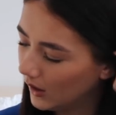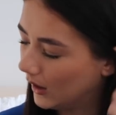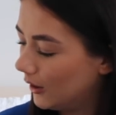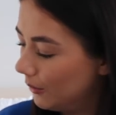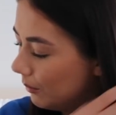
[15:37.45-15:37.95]

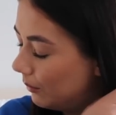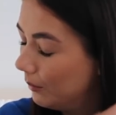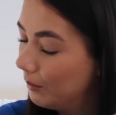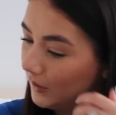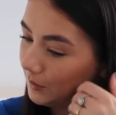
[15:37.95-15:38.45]

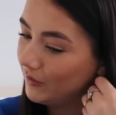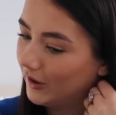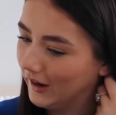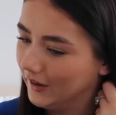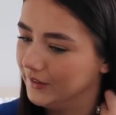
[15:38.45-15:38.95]
But it's been
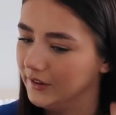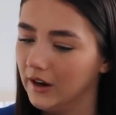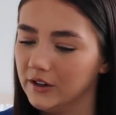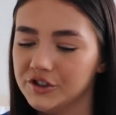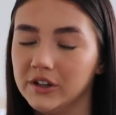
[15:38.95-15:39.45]
very handy,
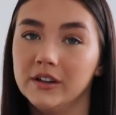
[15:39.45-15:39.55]
actually,